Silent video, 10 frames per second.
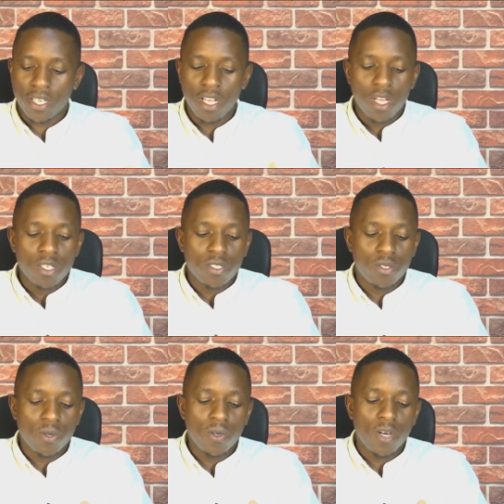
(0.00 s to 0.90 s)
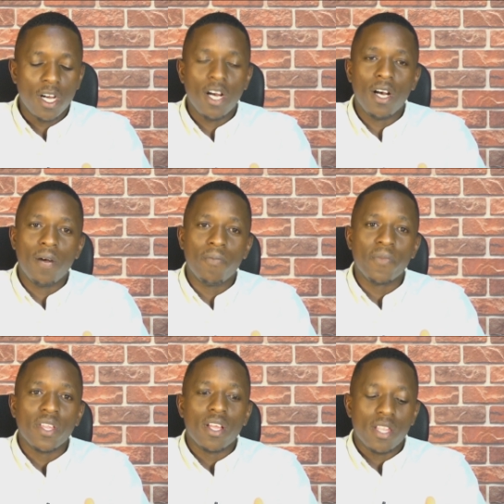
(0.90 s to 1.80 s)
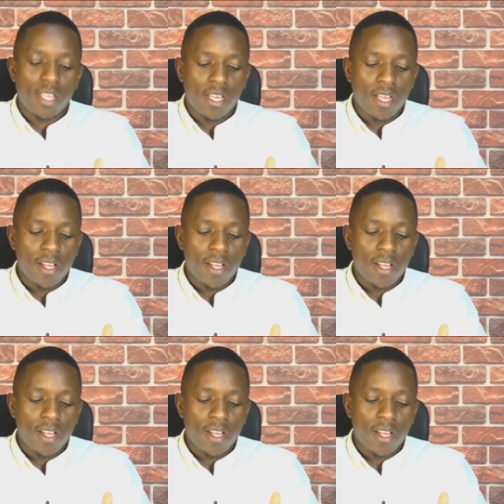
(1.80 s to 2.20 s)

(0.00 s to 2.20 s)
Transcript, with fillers: So uh, the,